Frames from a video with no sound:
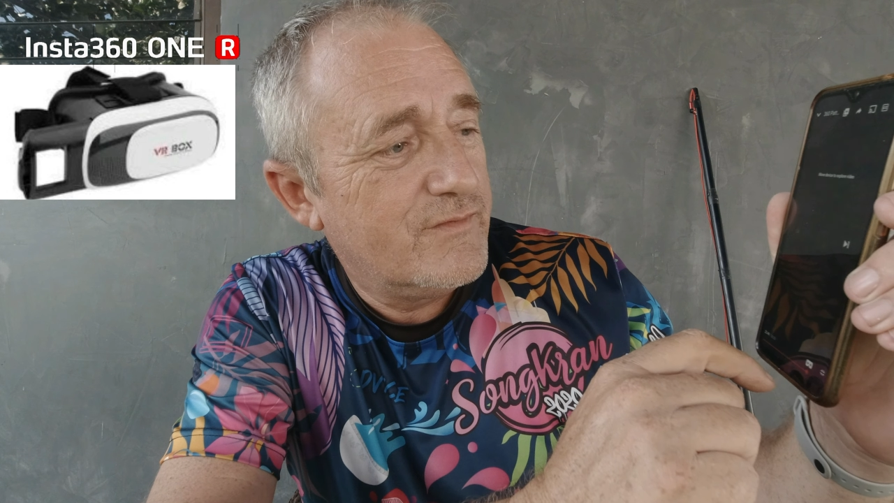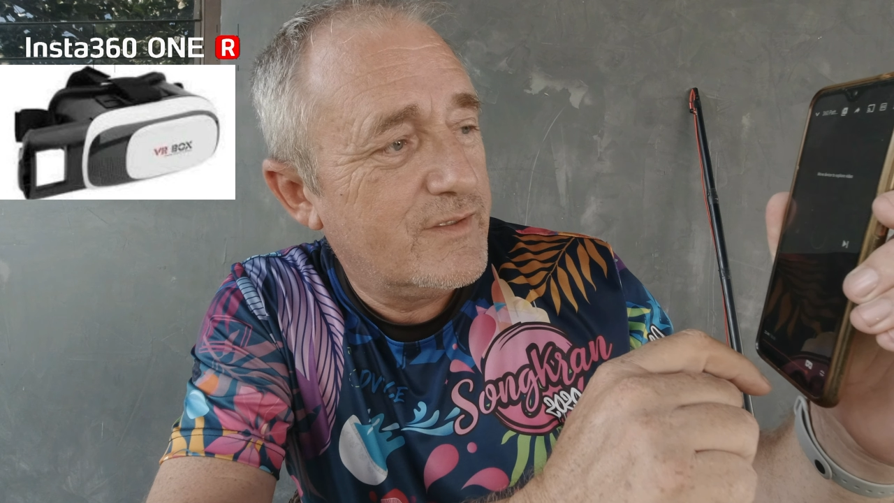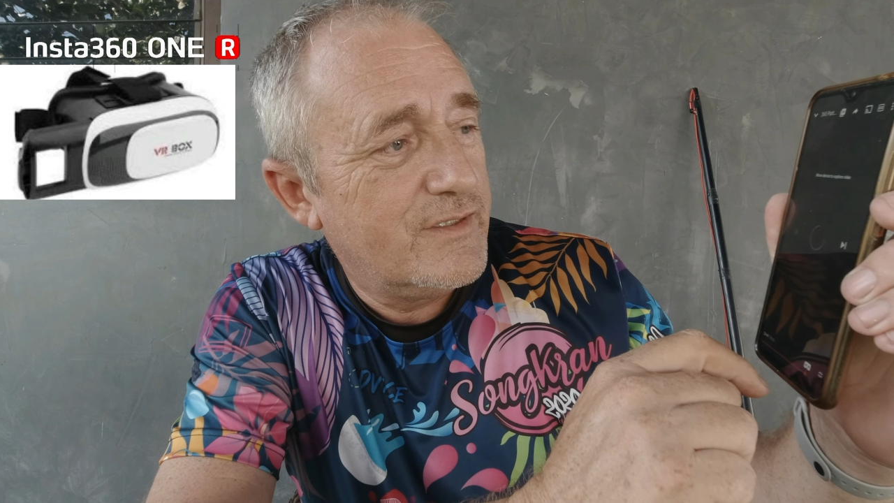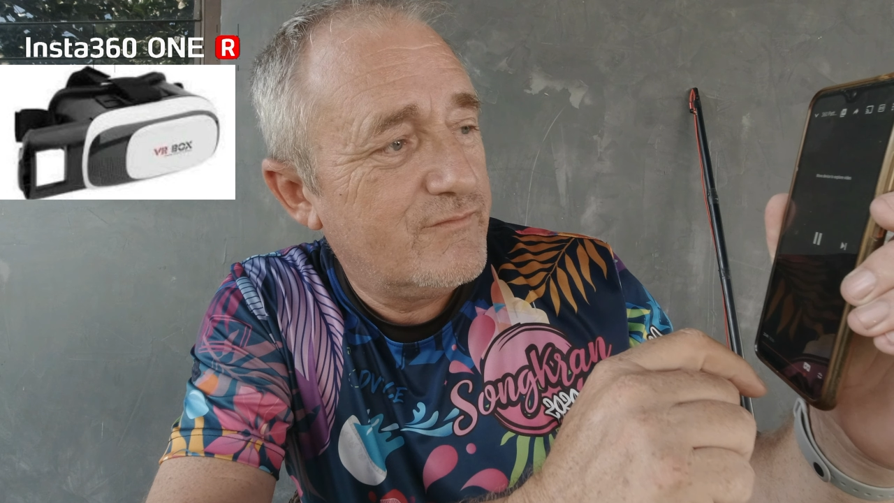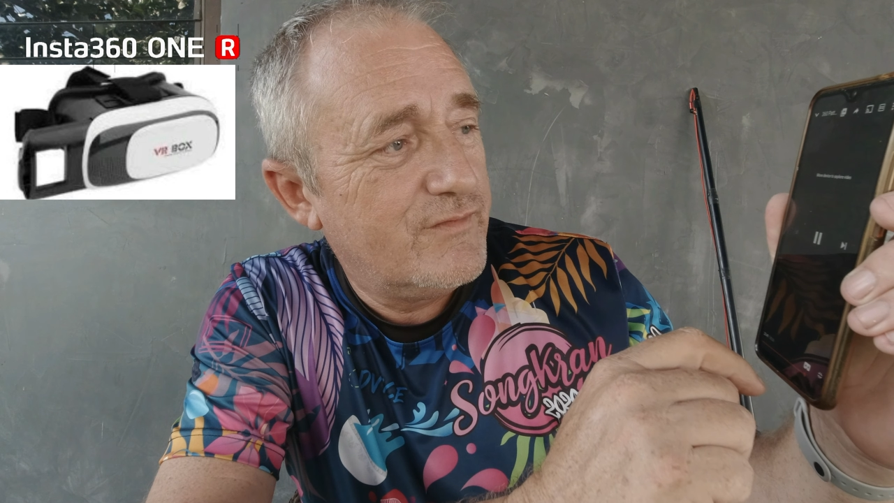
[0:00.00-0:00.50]
If
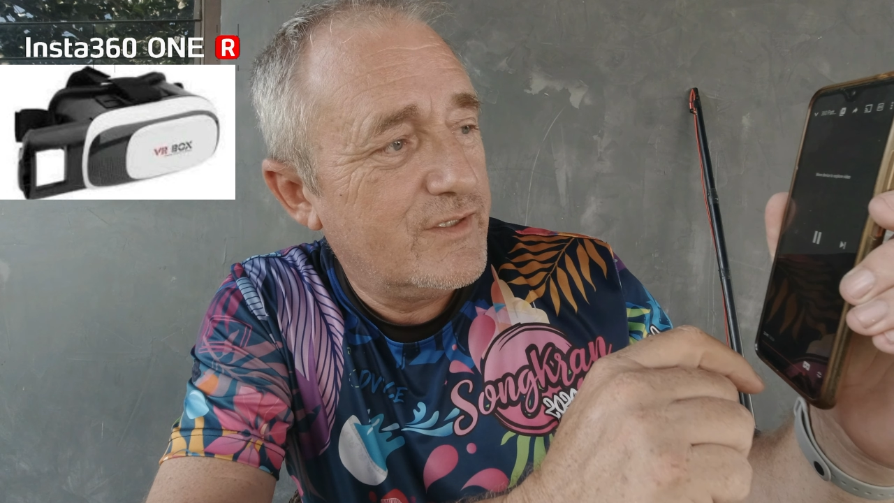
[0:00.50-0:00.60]
I hit